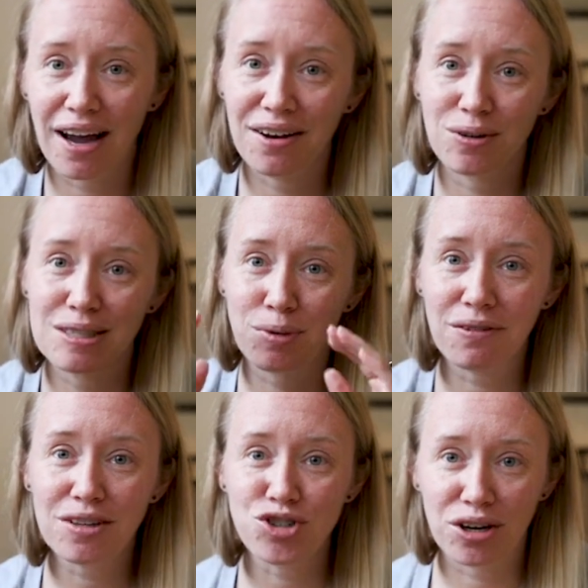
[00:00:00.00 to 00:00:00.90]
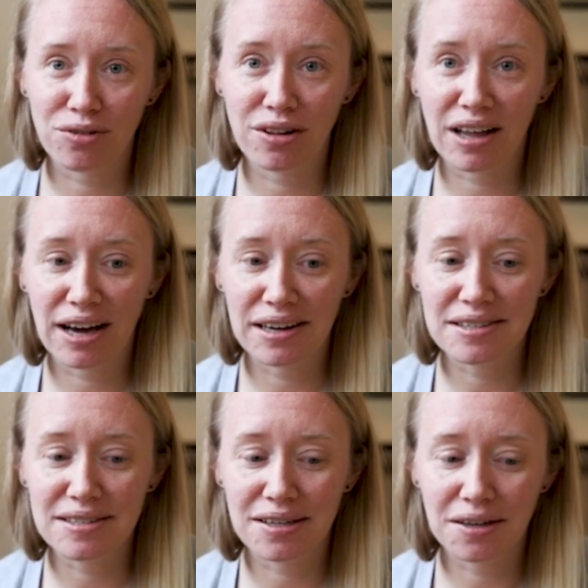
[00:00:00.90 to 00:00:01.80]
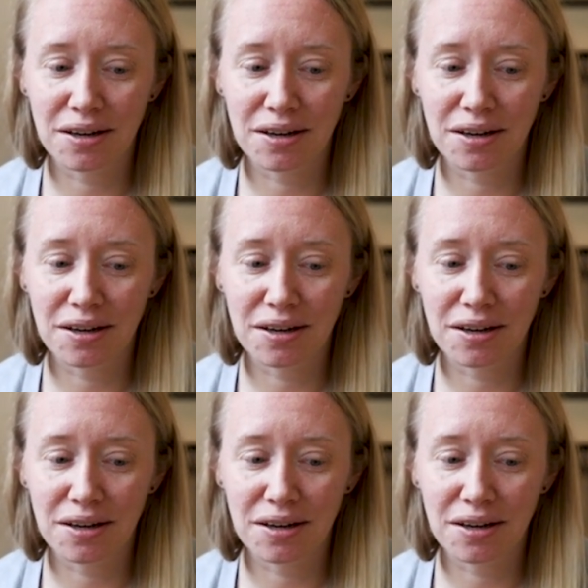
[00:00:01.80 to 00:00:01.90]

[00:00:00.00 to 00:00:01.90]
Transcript: I know it's more of a generalized